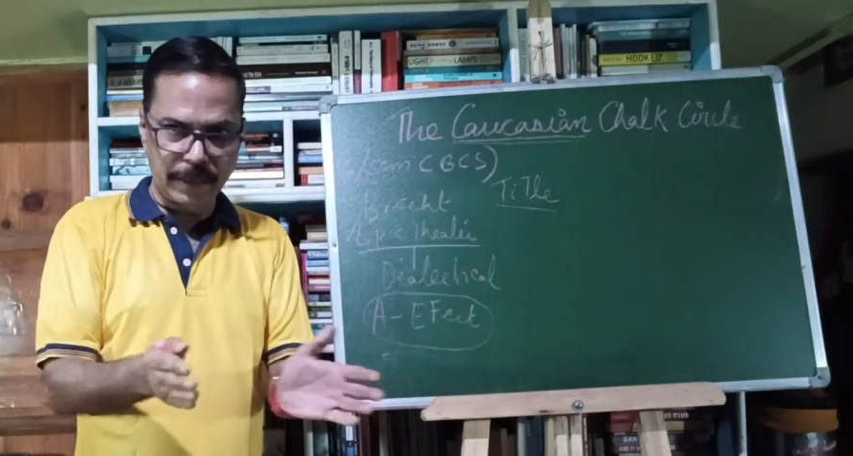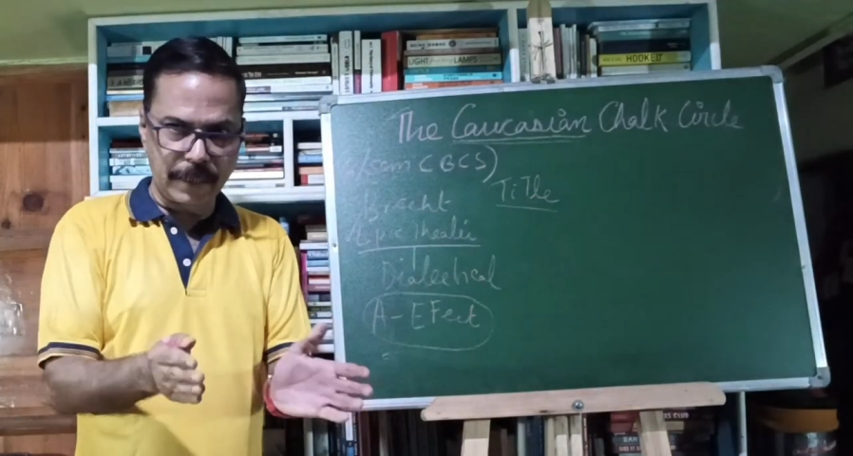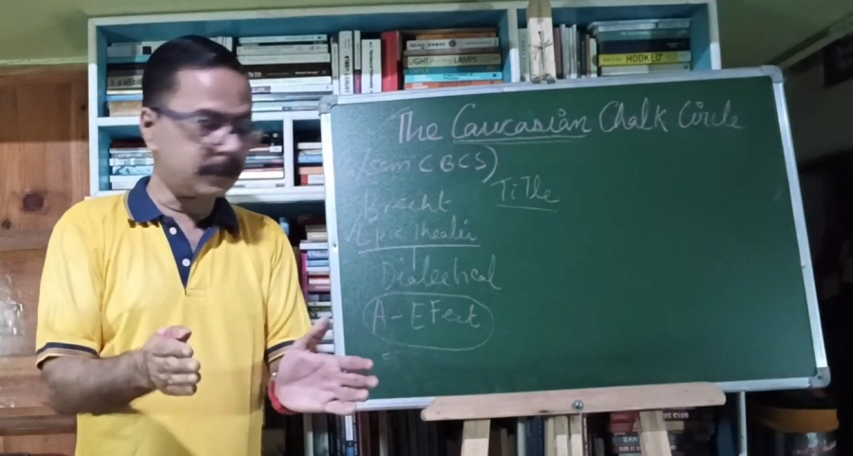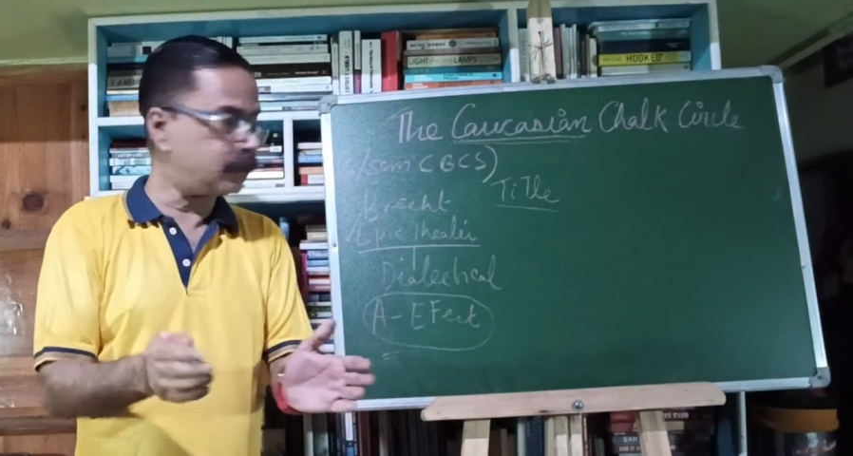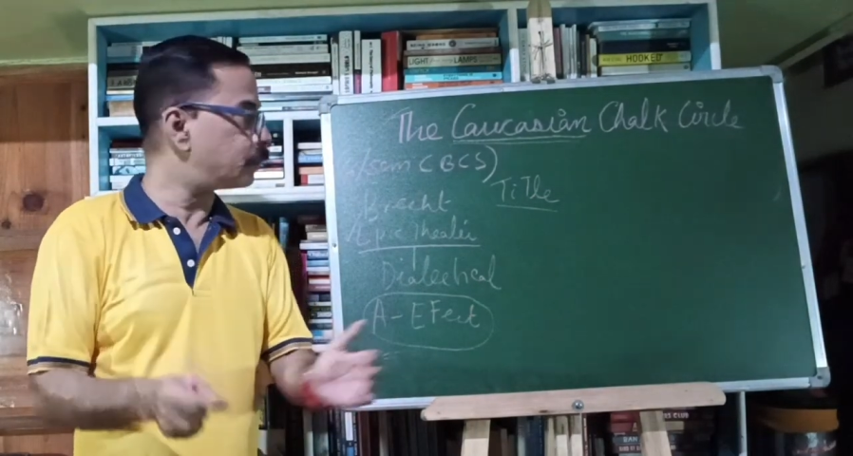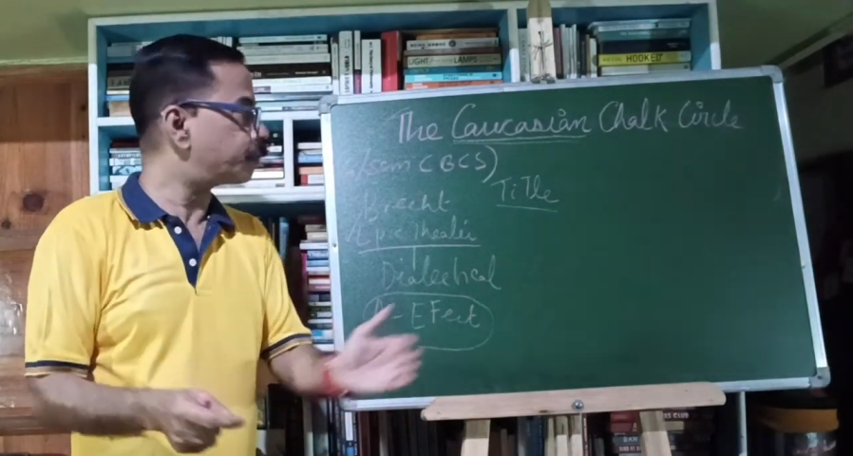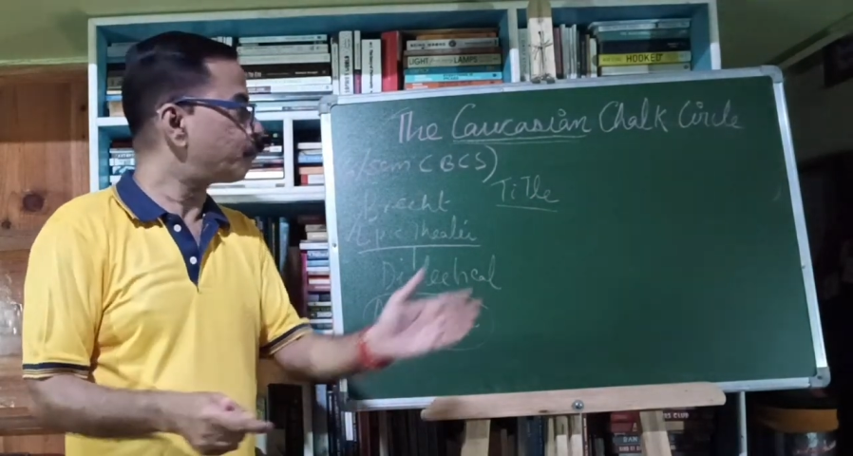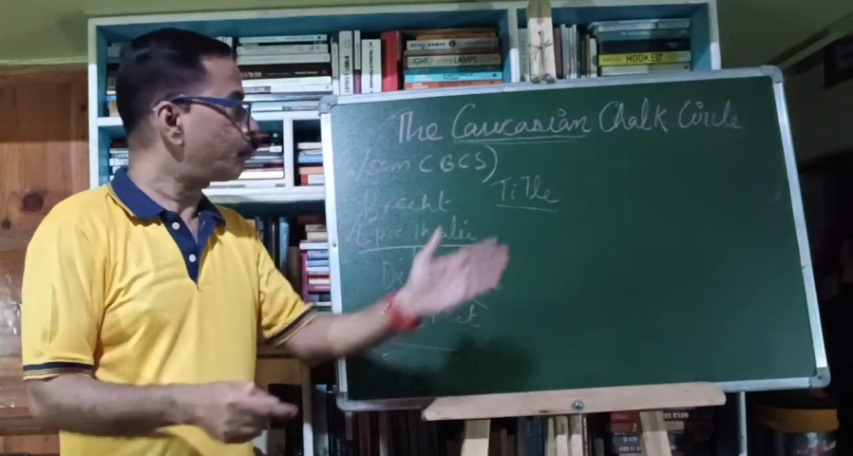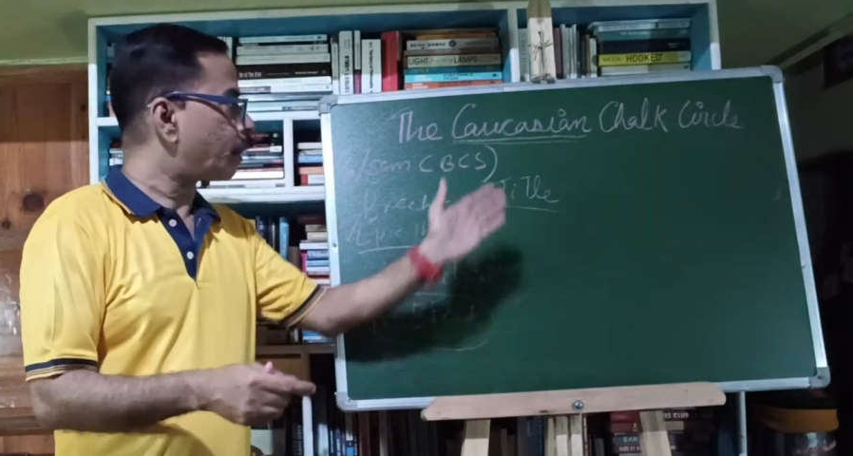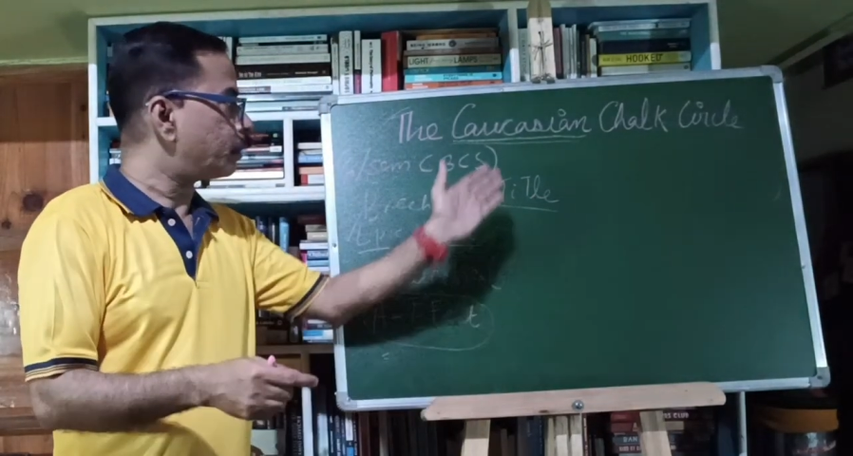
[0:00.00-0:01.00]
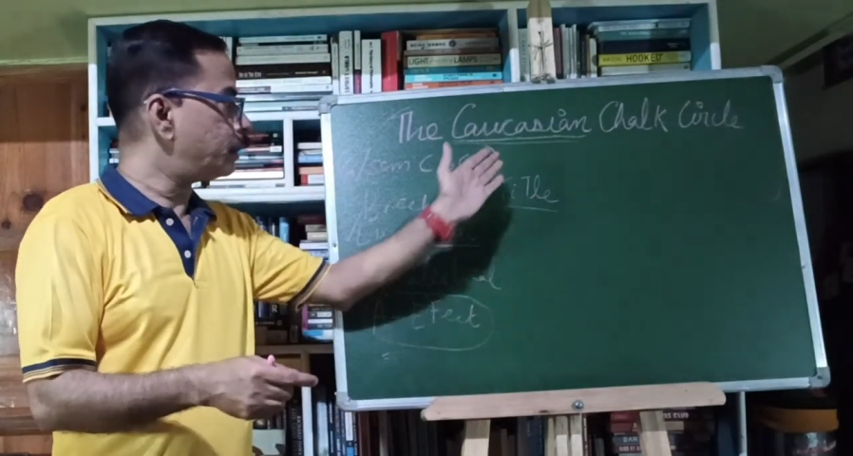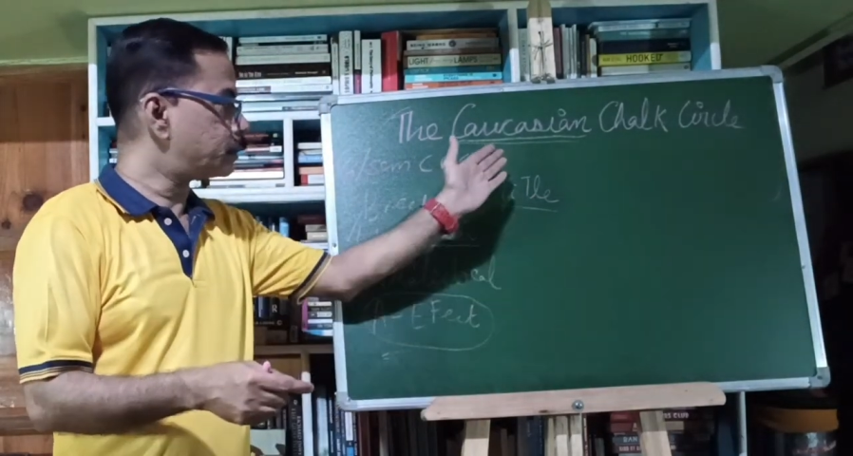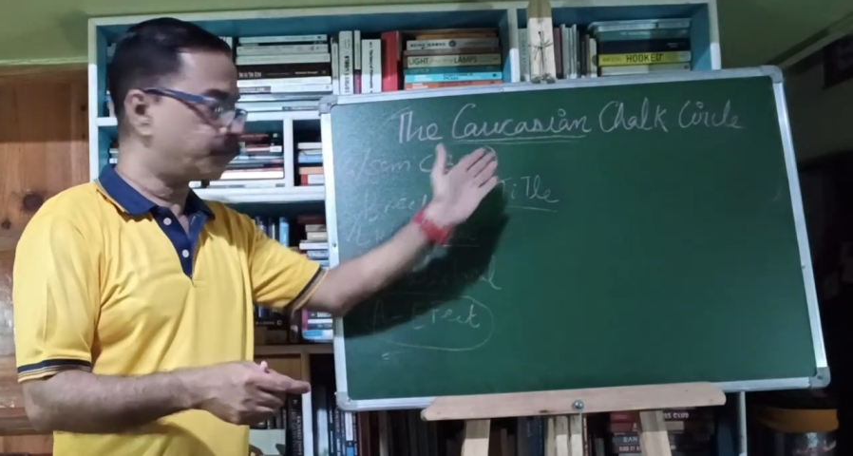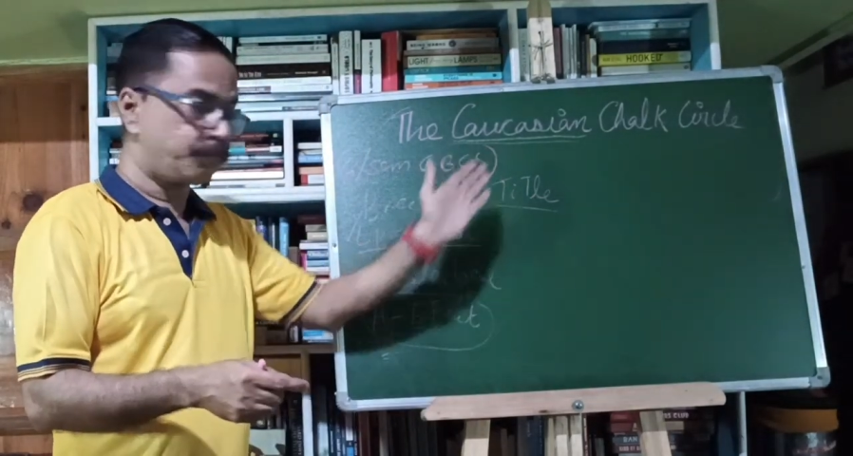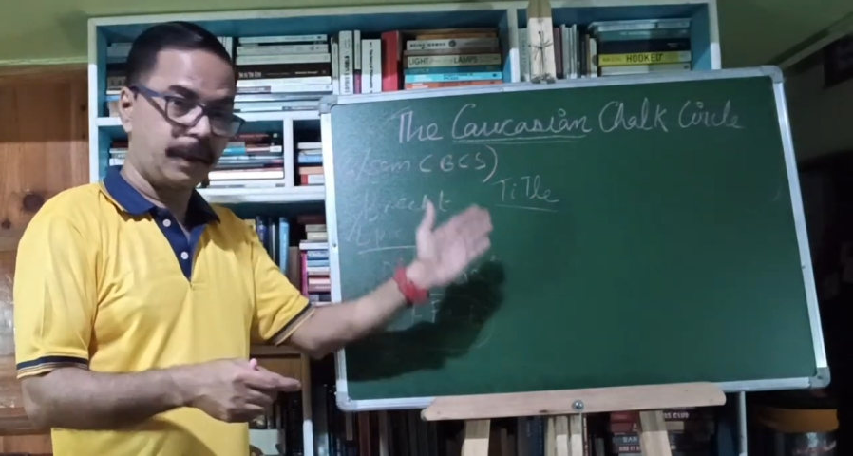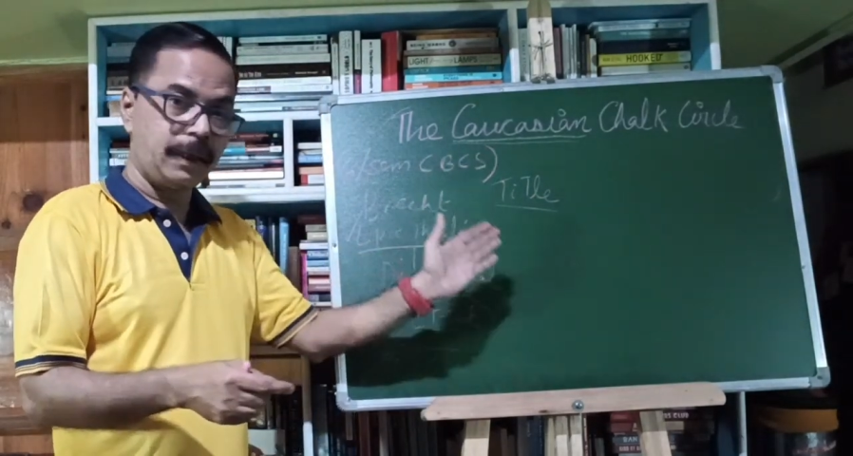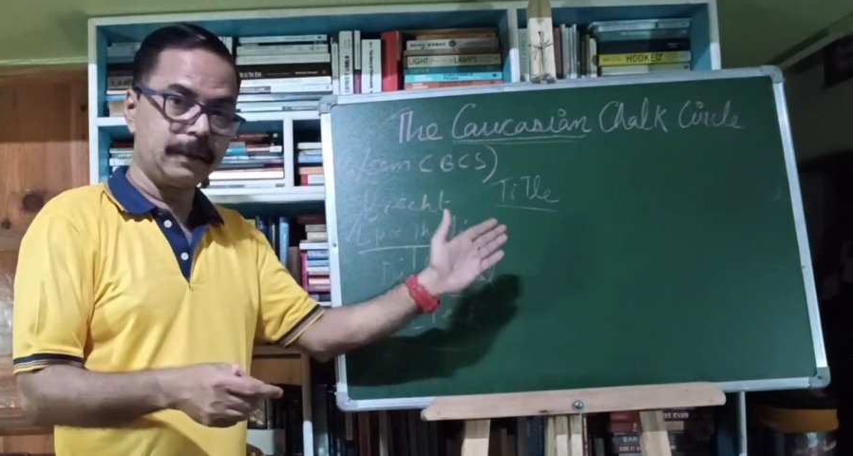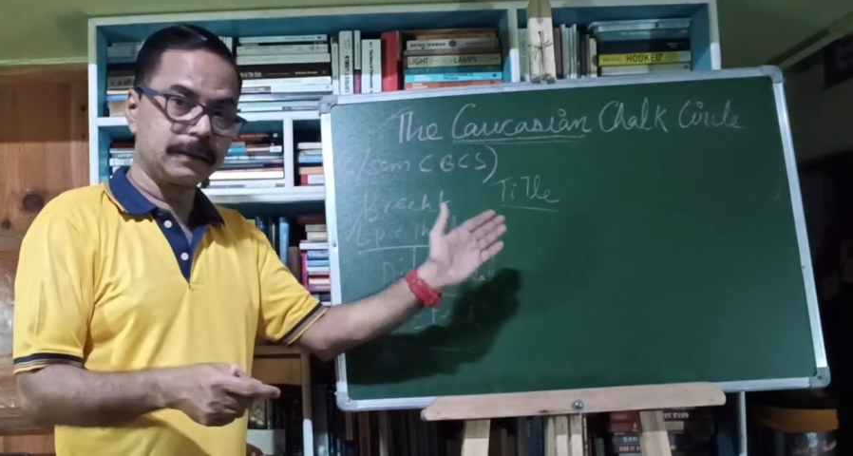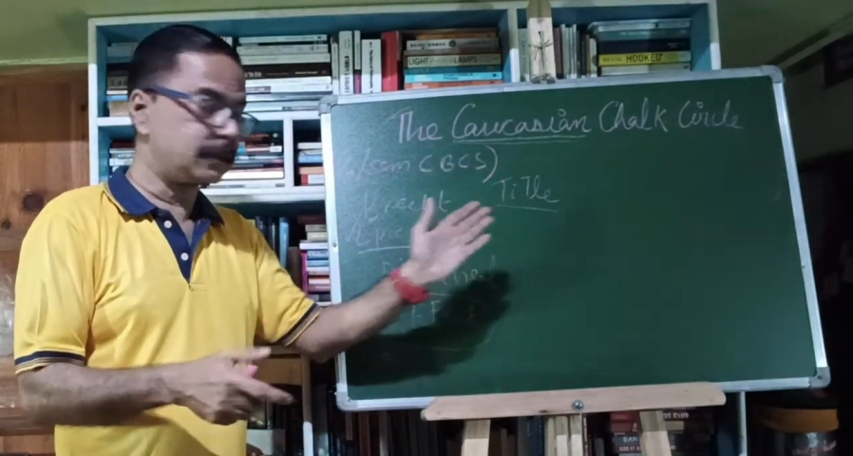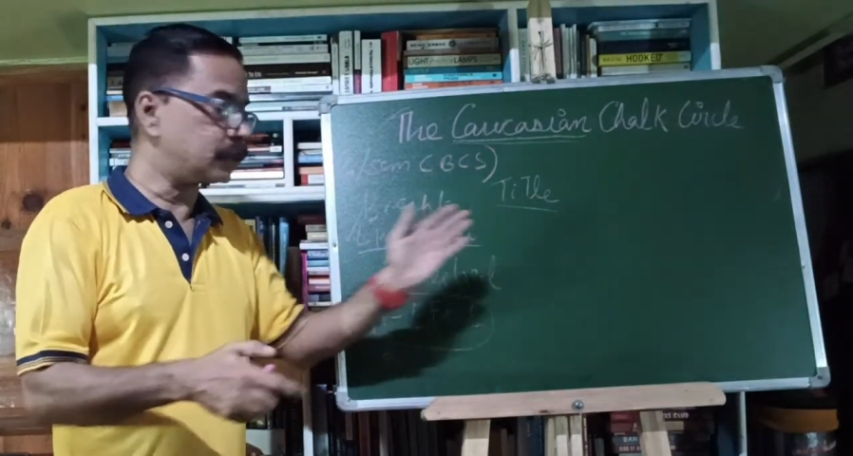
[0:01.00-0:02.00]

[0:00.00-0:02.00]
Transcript: that area. This play is, the